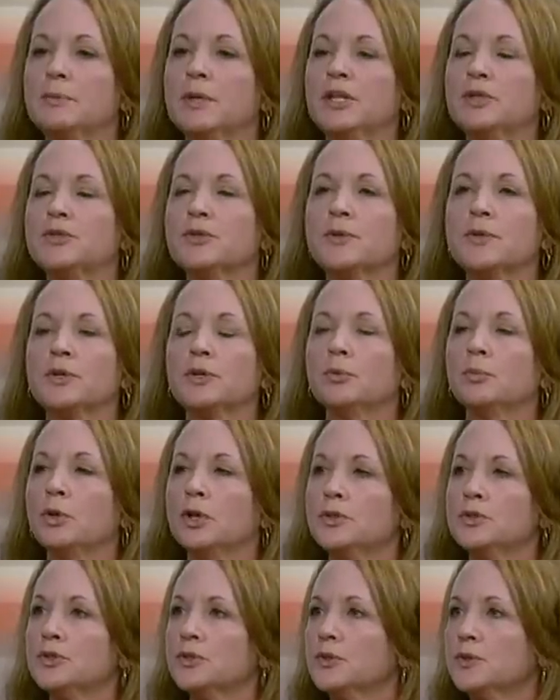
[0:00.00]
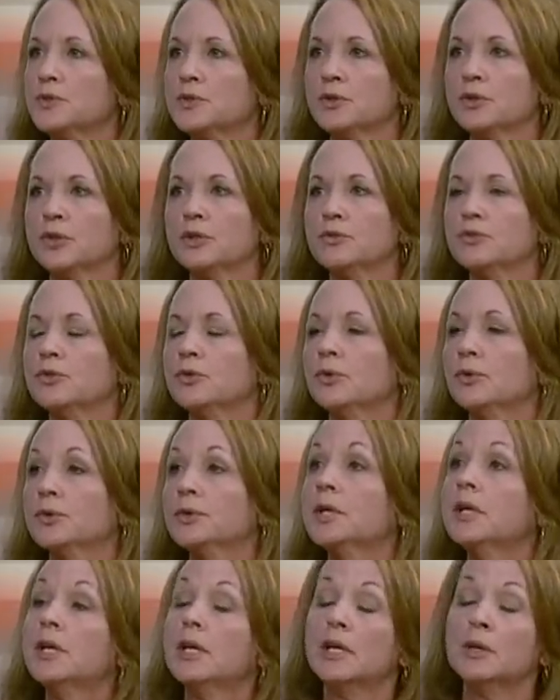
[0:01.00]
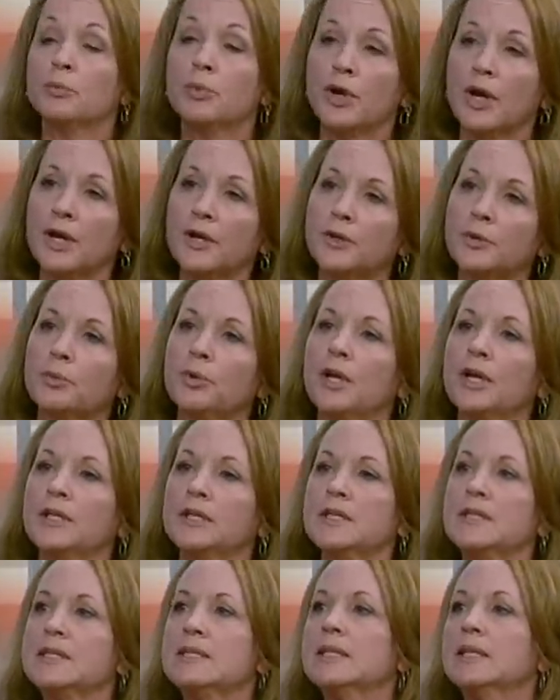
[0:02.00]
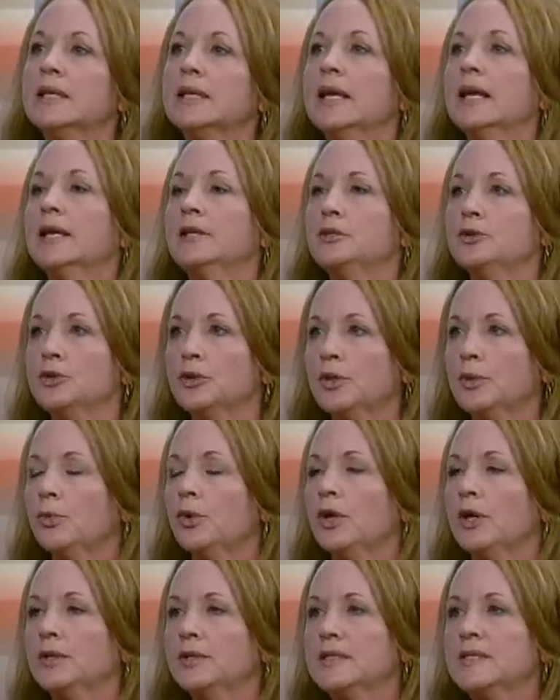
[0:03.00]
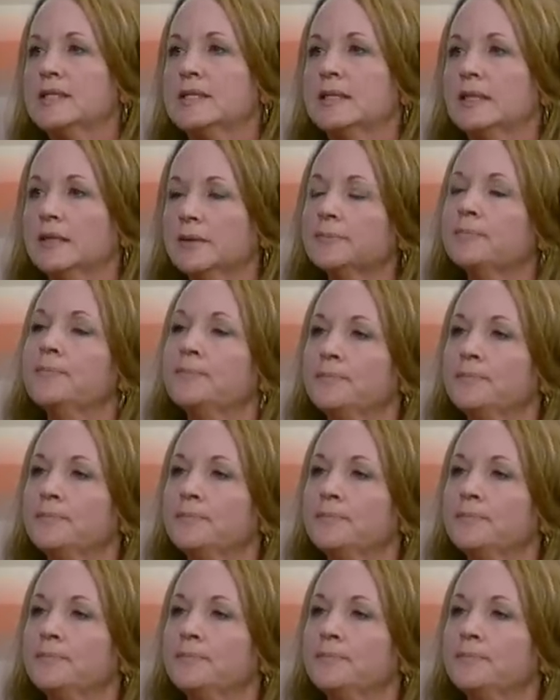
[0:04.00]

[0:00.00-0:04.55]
to make sure that your blood sugars are controlled prior to pregnancy and during pregnancy.